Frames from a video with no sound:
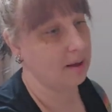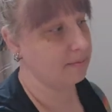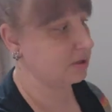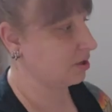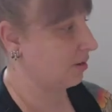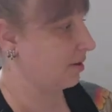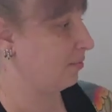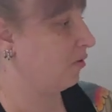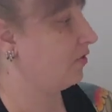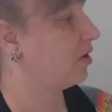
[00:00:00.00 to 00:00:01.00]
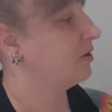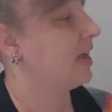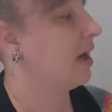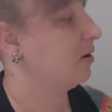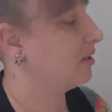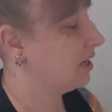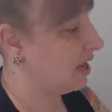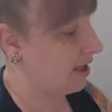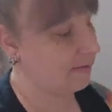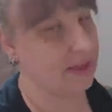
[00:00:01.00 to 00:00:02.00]
So I'm going to move those out.
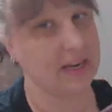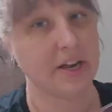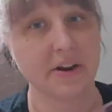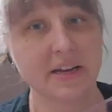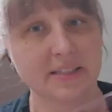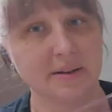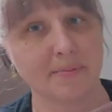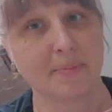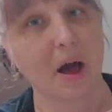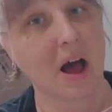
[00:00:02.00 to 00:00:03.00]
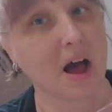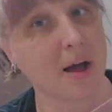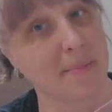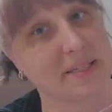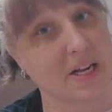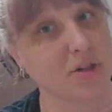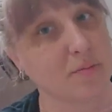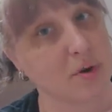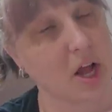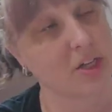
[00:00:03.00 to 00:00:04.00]
And then here is a potential
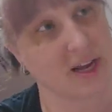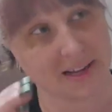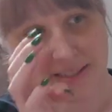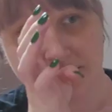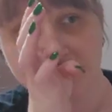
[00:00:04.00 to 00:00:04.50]
project.